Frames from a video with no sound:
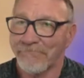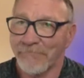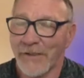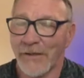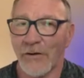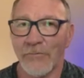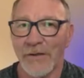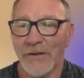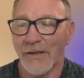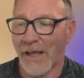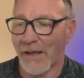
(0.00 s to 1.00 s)
You know,
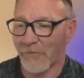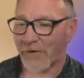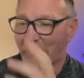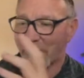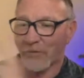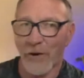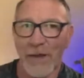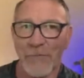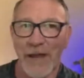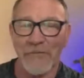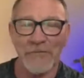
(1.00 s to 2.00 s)
advertise the
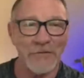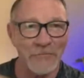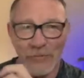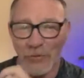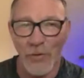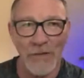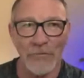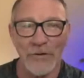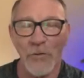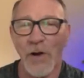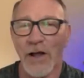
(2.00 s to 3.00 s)
crap out of it to whoever
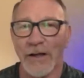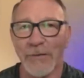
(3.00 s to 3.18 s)
you want.